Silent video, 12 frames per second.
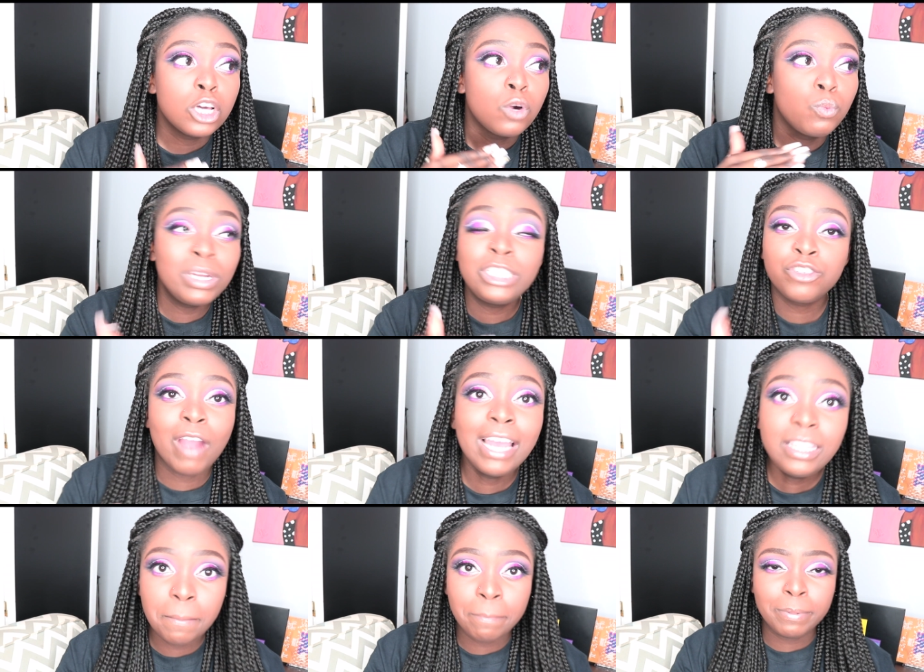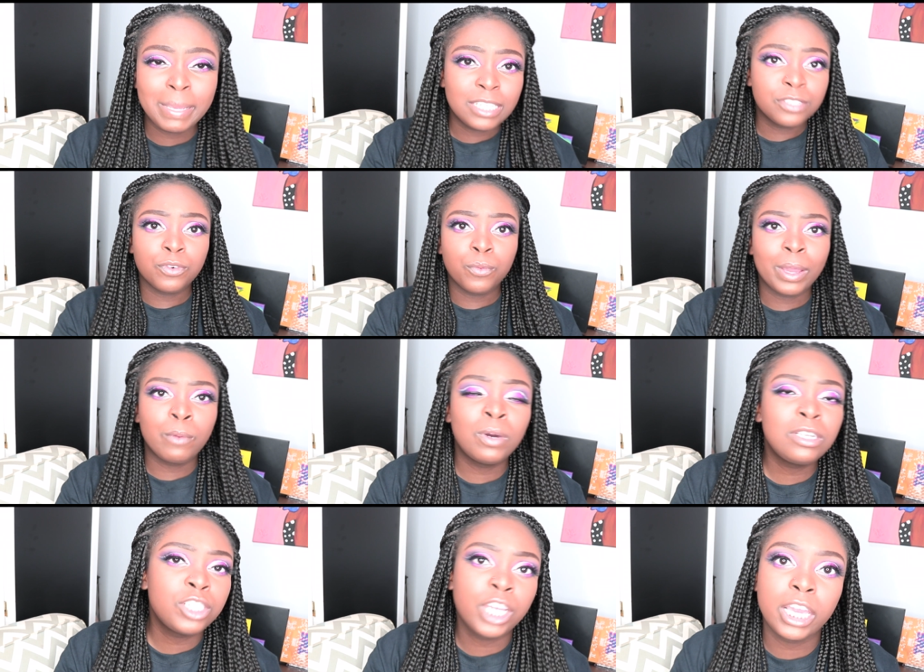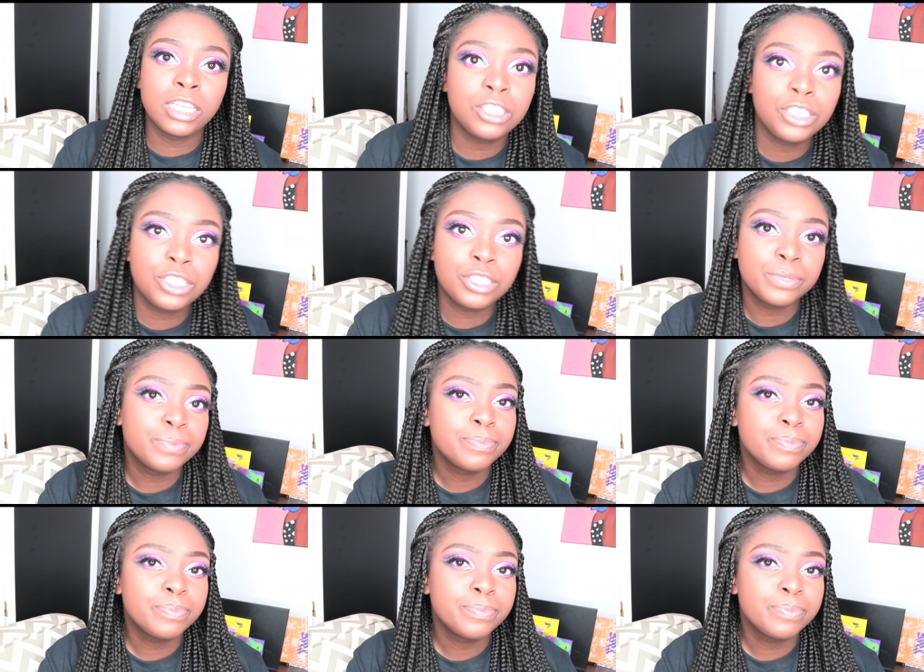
We tried the peaceful way. What changed?